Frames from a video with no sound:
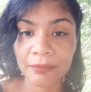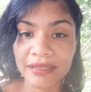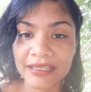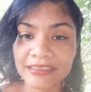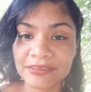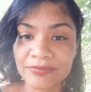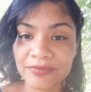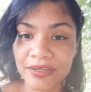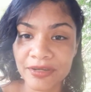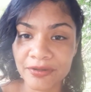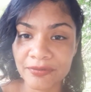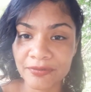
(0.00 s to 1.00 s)
is
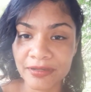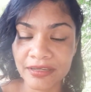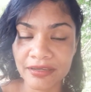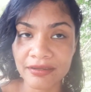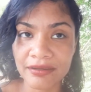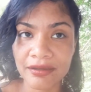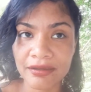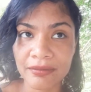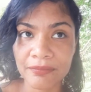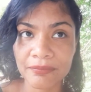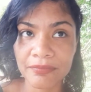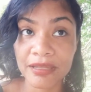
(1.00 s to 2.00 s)
very
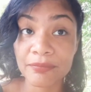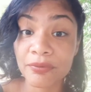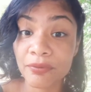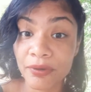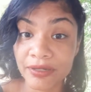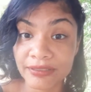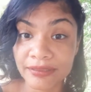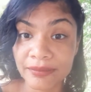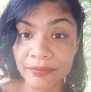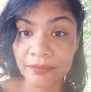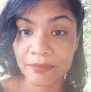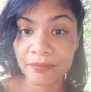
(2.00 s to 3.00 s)

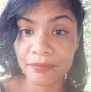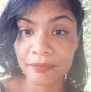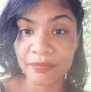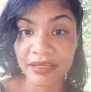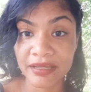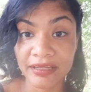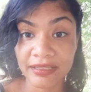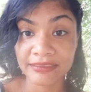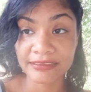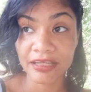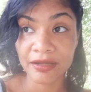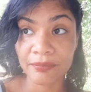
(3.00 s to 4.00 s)
important,
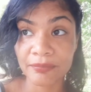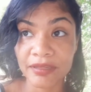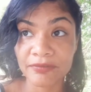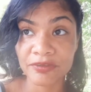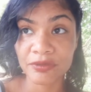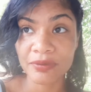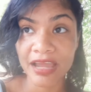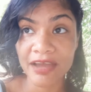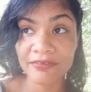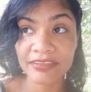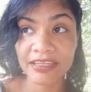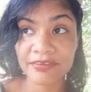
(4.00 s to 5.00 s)
because if you
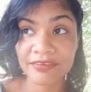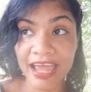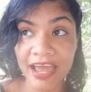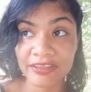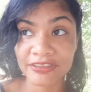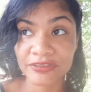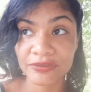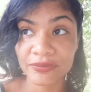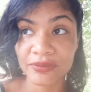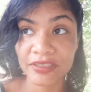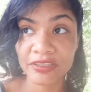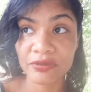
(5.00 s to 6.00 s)
have a negative
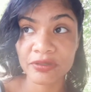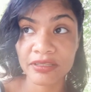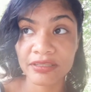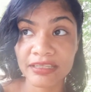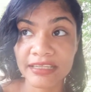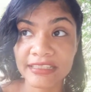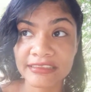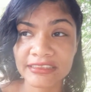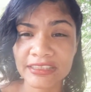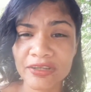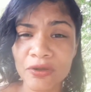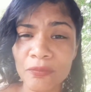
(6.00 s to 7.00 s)
attitude, you can
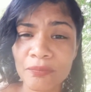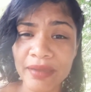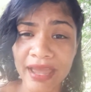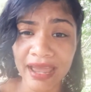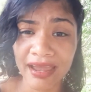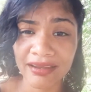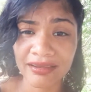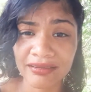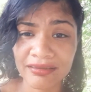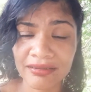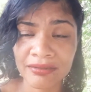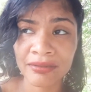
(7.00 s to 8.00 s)
easily go back
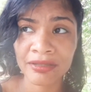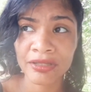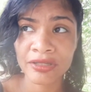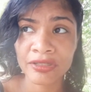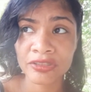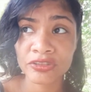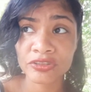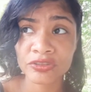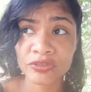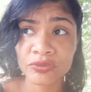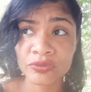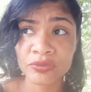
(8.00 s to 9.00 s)

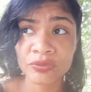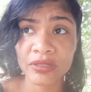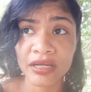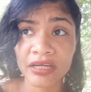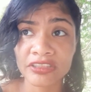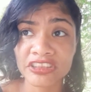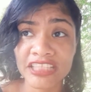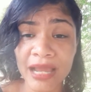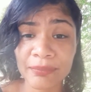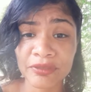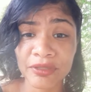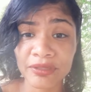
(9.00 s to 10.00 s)
to a
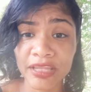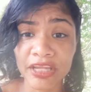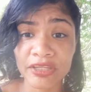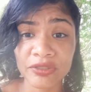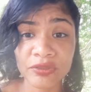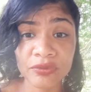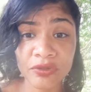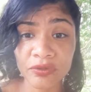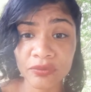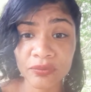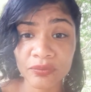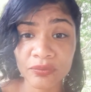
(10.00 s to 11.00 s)
chapter that you
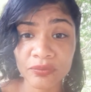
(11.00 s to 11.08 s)
don't